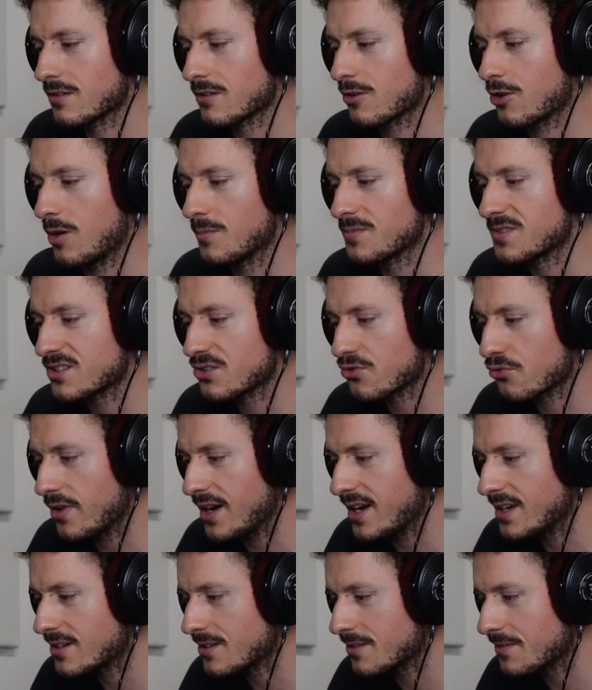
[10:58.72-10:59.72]
comes
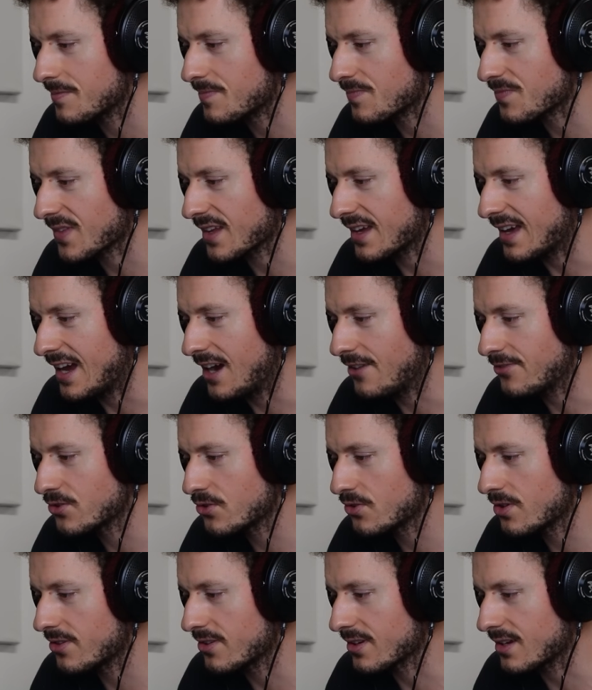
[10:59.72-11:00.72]
straight
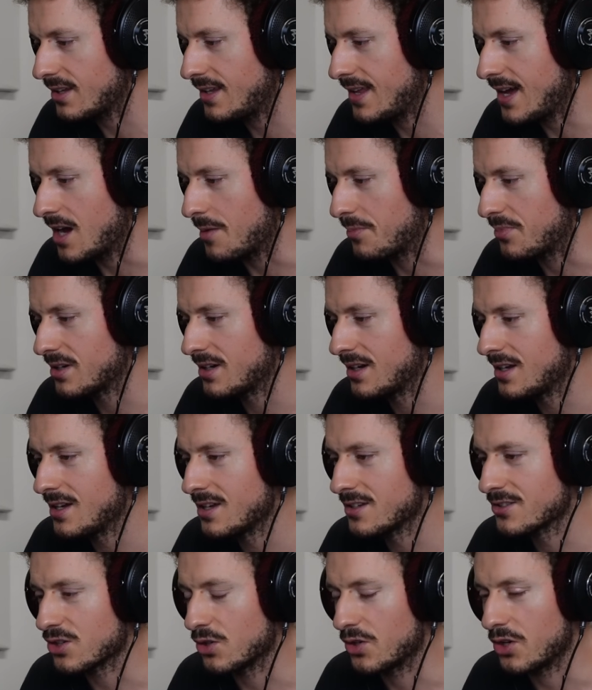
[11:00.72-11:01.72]
after the clap.
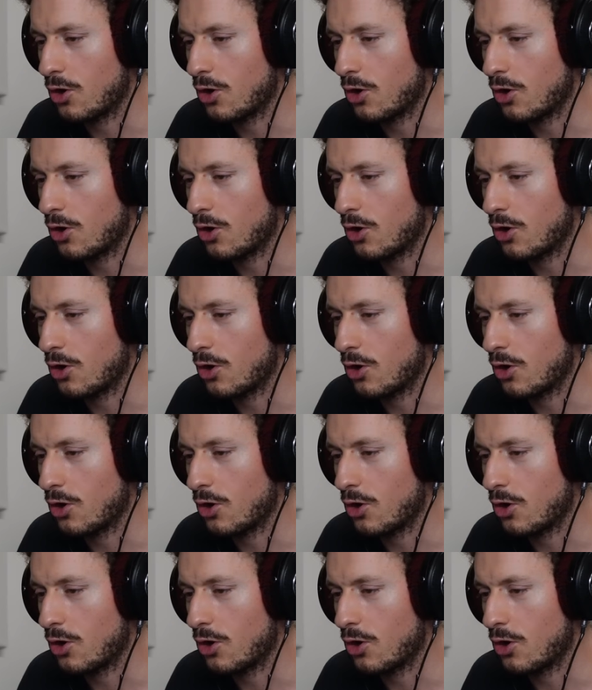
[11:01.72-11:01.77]
So it